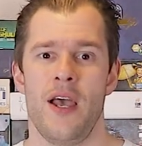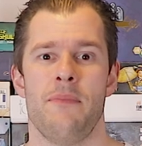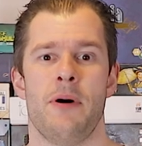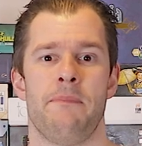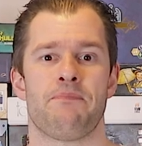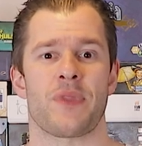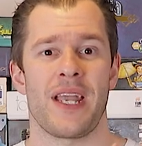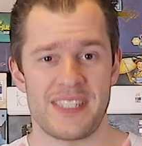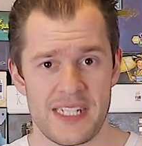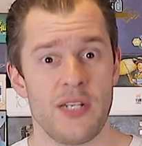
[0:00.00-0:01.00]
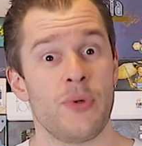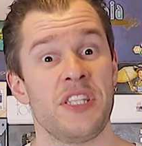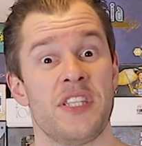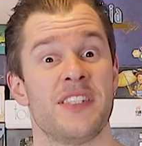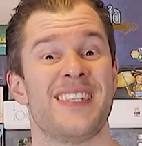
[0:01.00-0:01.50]
But essentially what
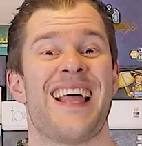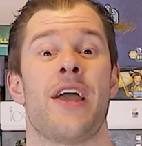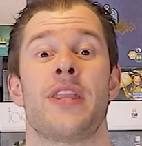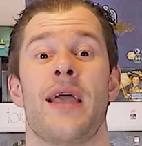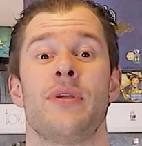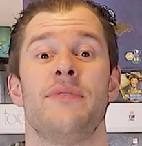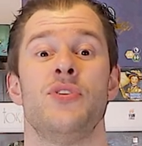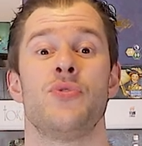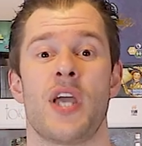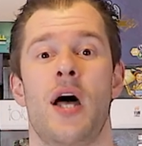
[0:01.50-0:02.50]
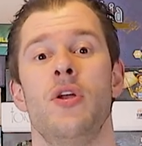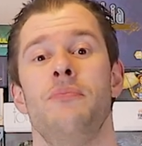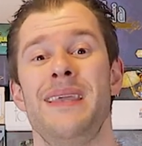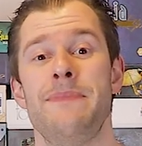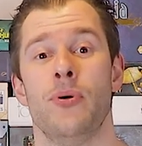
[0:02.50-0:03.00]
it does is that it now gives you colour
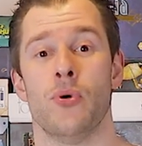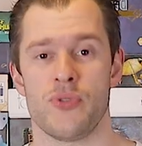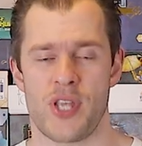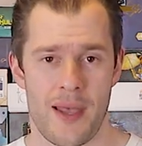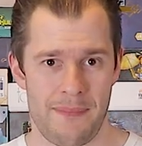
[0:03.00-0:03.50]
meeples,